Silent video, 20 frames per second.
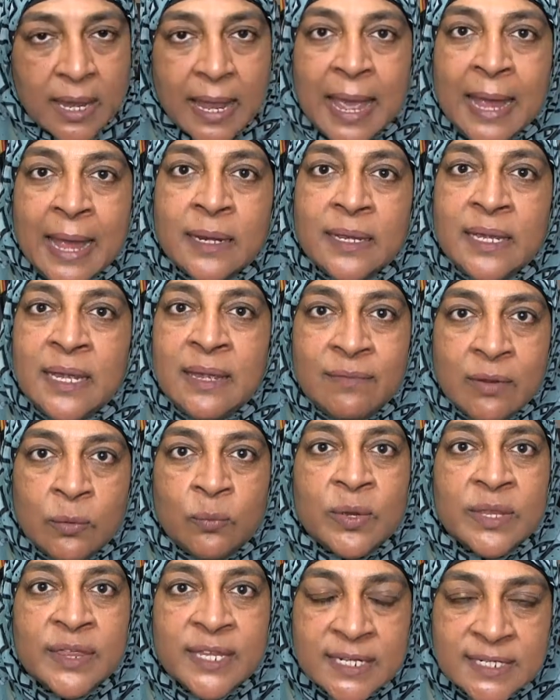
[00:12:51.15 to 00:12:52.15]
And even
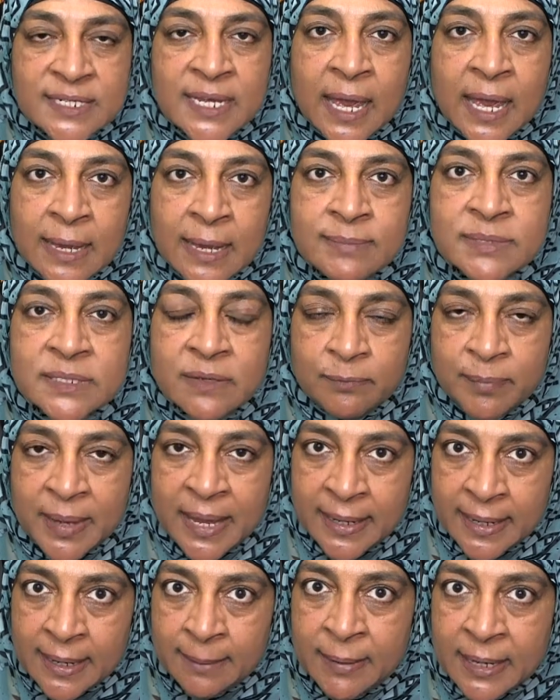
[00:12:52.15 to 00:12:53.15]
within times of
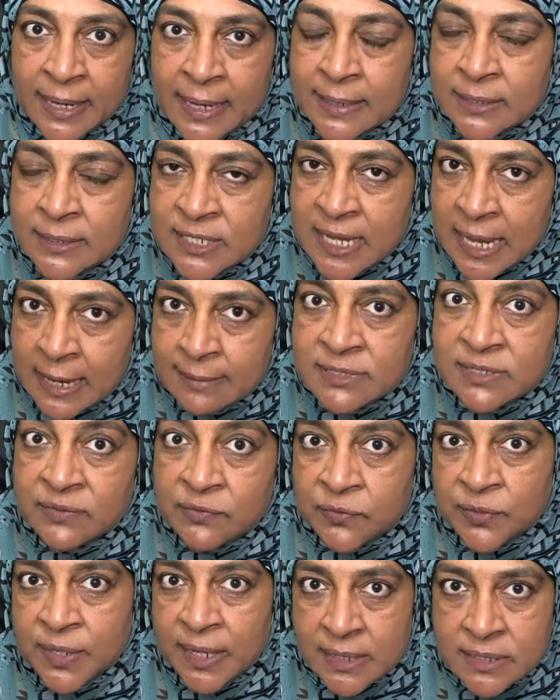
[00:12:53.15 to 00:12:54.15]
pandemic and times
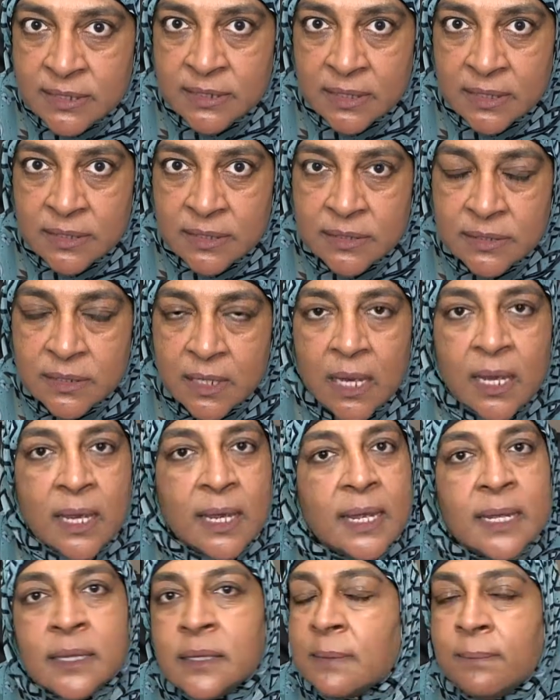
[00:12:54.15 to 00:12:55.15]
of crisis,
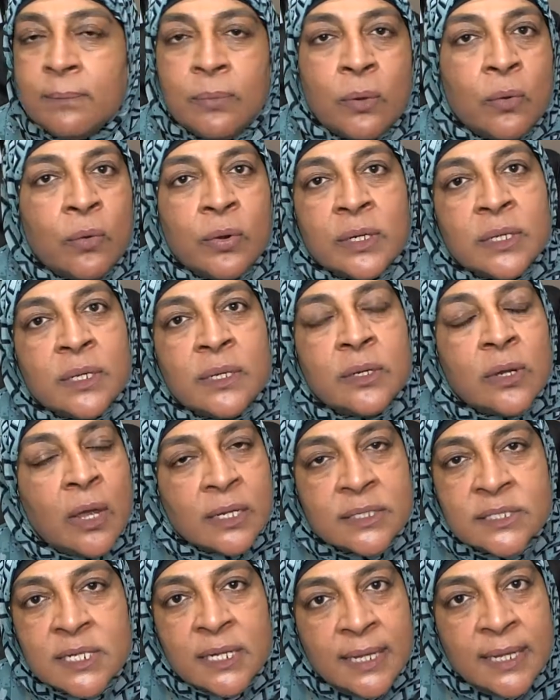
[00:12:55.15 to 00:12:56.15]
it's important
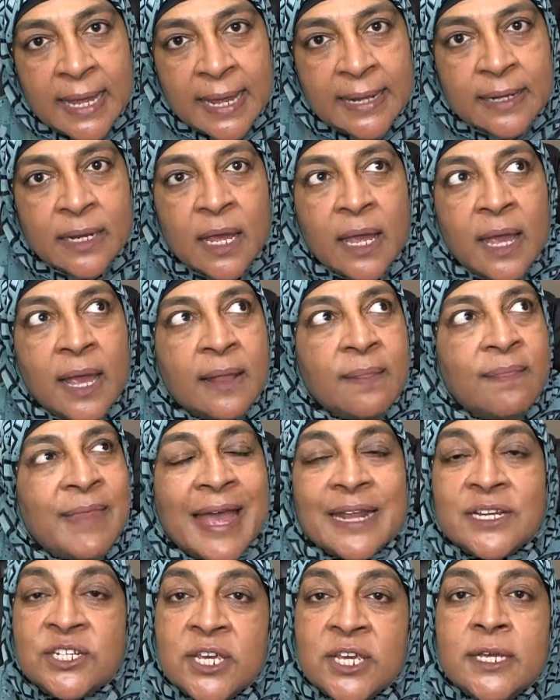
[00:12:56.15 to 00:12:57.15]
not to let
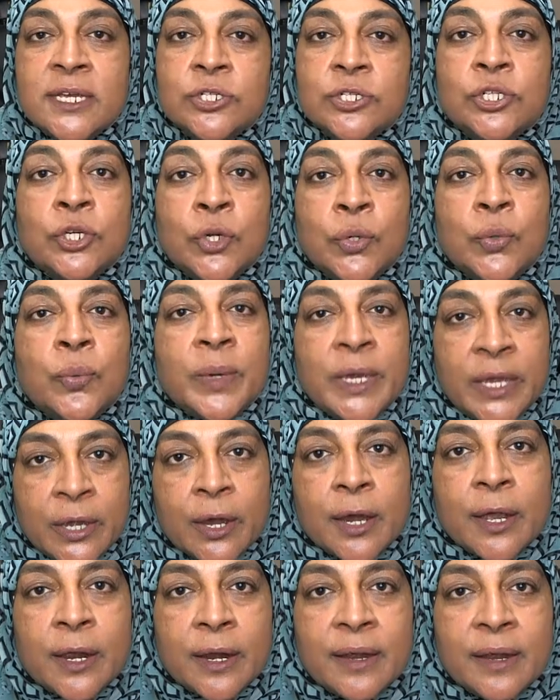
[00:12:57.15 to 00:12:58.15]
that change who we
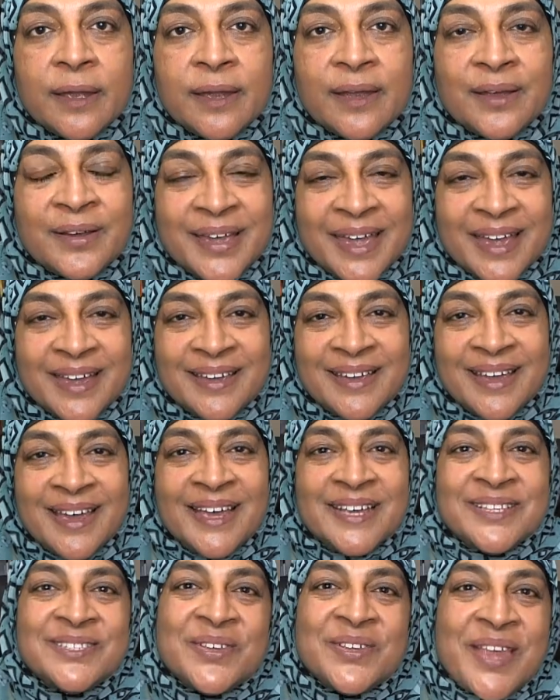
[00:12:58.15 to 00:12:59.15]
are. Okay,
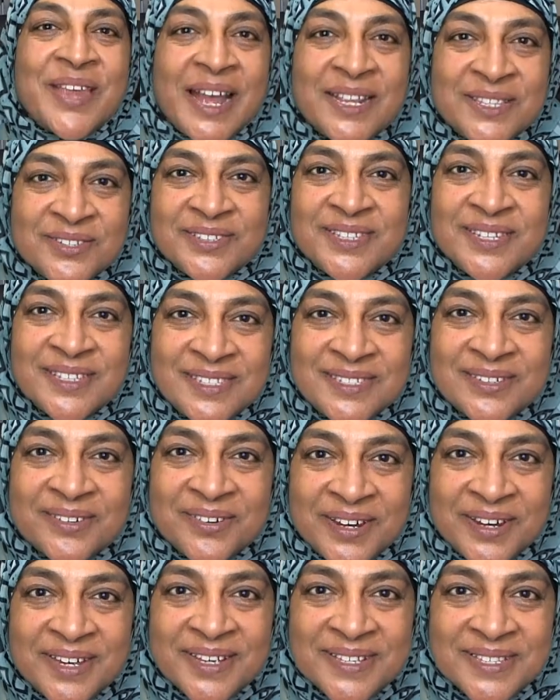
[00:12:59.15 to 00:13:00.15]
so that's what this
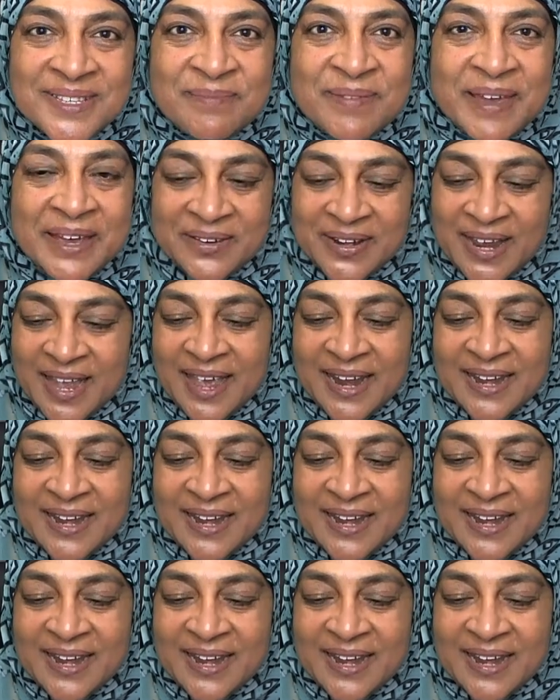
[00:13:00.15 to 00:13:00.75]
story is about.